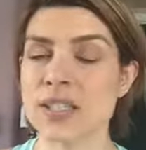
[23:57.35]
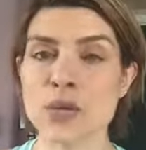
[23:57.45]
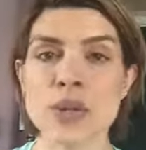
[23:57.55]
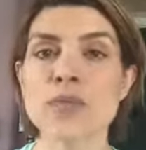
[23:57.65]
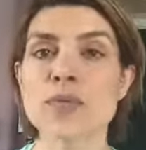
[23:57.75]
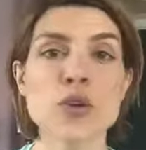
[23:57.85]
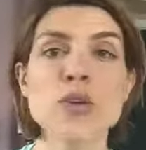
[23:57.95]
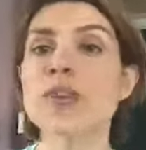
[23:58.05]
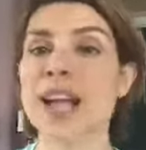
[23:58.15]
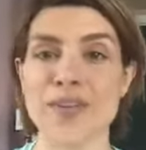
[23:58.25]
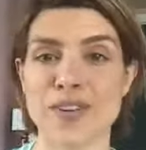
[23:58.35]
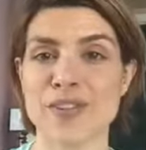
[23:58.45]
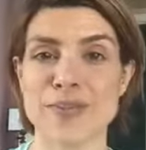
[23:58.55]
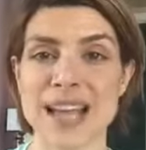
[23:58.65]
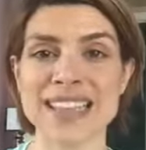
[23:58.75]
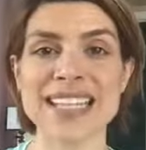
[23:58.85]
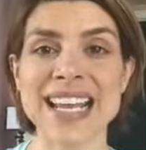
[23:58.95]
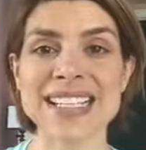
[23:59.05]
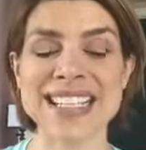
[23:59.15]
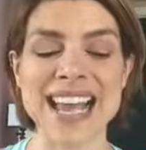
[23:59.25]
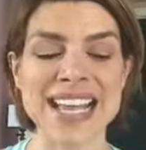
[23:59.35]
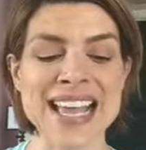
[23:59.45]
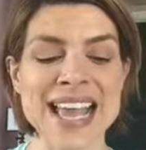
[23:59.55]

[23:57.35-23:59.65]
can recover from that the next day.